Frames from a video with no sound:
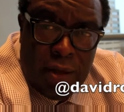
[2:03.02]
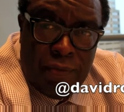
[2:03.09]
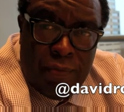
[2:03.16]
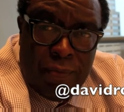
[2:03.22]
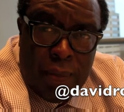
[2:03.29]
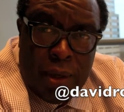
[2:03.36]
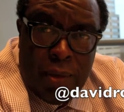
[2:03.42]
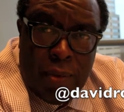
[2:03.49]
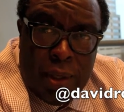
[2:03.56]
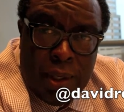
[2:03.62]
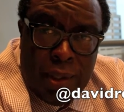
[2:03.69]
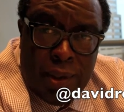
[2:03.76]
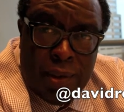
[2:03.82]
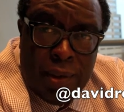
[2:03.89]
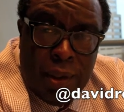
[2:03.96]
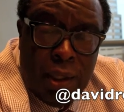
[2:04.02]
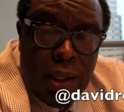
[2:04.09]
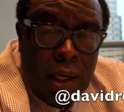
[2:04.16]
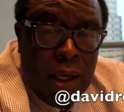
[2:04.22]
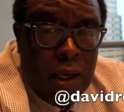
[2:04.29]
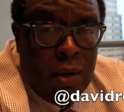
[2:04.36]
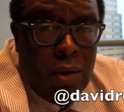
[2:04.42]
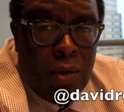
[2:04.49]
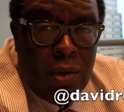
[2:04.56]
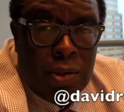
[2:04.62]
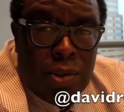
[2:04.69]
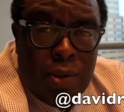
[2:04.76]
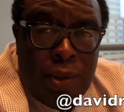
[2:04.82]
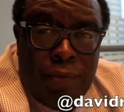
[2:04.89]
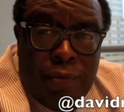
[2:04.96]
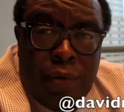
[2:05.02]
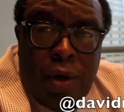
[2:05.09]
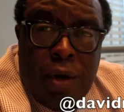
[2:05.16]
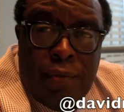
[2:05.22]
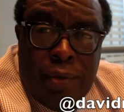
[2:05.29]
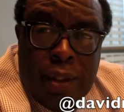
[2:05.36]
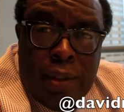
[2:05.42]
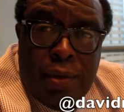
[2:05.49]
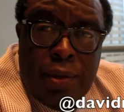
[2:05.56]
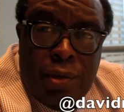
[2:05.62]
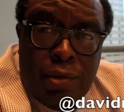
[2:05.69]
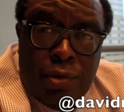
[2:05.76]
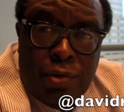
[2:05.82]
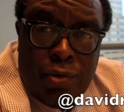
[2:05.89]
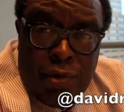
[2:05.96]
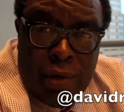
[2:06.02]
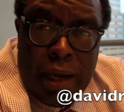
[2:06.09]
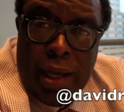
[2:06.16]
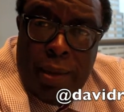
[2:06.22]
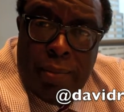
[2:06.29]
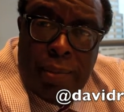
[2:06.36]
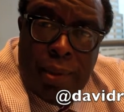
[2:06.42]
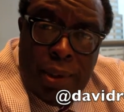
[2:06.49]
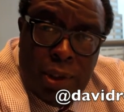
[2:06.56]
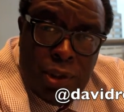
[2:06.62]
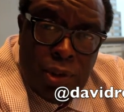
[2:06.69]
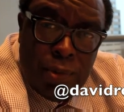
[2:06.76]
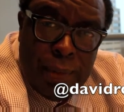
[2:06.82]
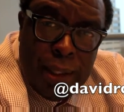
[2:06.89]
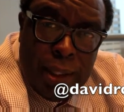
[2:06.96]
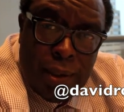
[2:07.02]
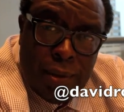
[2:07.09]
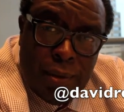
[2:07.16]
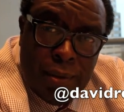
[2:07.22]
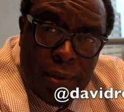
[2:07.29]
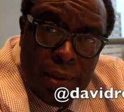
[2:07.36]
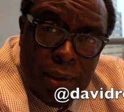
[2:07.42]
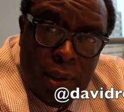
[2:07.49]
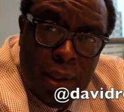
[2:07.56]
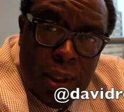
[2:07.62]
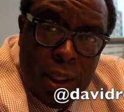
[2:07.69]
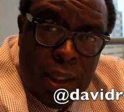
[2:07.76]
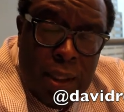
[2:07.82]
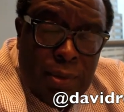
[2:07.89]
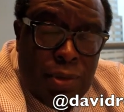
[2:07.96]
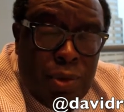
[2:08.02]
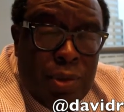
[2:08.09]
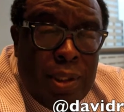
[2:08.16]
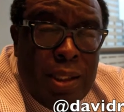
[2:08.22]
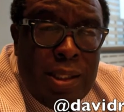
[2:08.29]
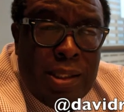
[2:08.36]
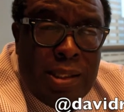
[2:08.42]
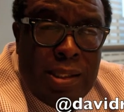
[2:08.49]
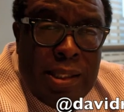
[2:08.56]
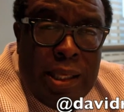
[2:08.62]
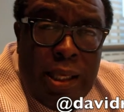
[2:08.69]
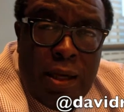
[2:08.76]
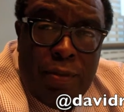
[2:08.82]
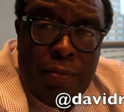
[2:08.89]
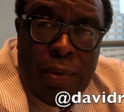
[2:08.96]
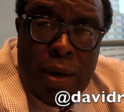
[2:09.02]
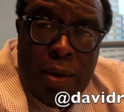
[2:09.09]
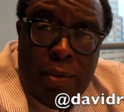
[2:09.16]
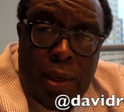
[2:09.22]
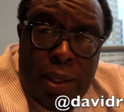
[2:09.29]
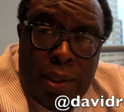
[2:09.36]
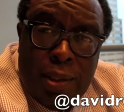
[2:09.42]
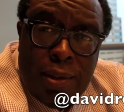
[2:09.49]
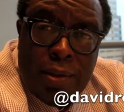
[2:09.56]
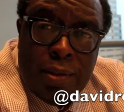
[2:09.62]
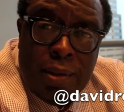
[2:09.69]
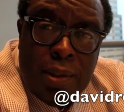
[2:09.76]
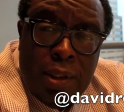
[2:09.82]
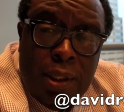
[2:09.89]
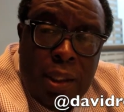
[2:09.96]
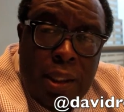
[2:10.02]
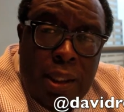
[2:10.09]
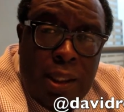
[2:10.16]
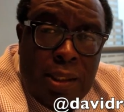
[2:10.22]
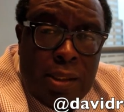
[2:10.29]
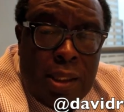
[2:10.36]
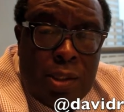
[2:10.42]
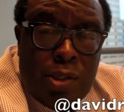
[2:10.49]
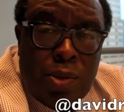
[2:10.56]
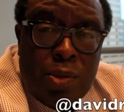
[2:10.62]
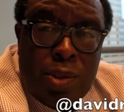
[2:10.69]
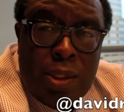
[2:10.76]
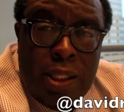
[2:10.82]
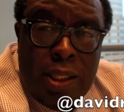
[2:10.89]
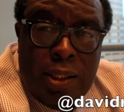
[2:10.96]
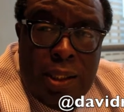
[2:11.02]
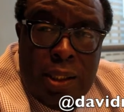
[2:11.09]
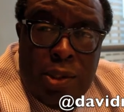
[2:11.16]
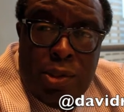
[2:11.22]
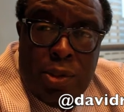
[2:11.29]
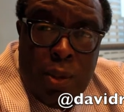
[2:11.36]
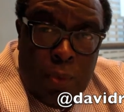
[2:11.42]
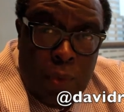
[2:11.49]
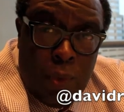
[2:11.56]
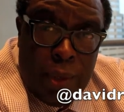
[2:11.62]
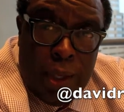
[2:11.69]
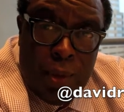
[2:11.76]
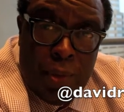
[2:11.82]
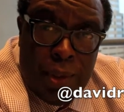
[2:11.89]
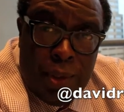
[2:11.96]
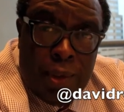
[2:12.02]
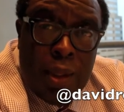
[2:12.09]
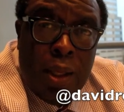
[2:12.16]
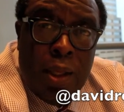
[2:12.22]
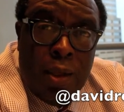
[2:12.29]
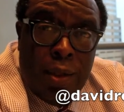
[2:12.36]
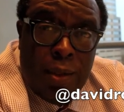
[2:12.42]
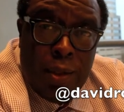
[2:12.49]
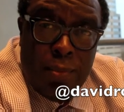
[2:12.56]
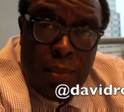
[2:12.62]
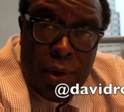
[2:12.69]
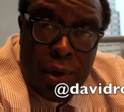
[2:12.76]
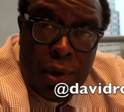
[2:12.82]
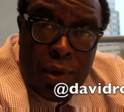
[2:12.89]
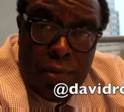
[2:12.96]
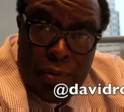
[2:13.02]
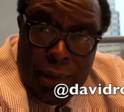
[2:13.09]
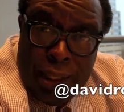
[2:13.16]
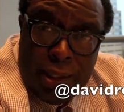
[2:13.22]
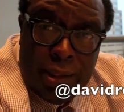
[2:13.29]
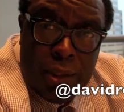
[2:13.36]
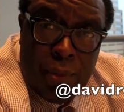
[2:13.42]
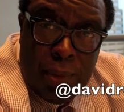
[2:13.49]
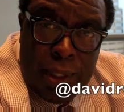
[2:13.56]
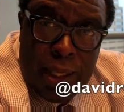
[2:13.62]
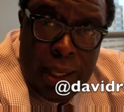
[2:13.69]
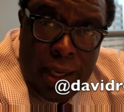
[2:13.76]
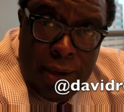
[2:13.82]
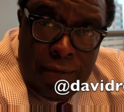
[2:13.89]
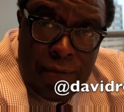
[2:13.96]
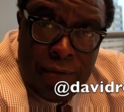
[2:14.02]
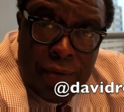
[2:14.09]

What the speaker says: of marijuana are also involved in crime in Jamaica. And I'm sure that the sale of marijuana is associated in some way with the murder rate that we have.